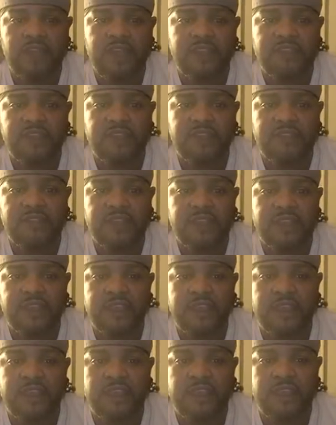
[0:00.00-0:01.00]

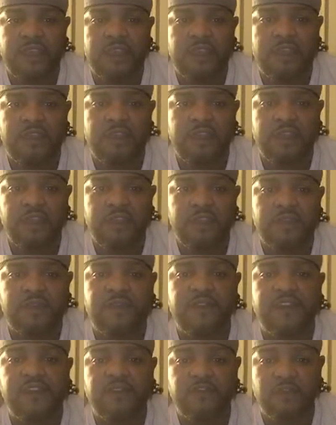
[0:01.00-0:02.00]
processing and the other is
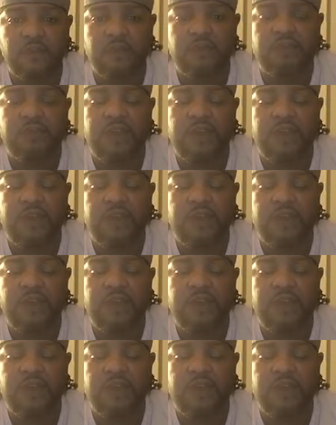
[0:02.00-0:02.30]
visual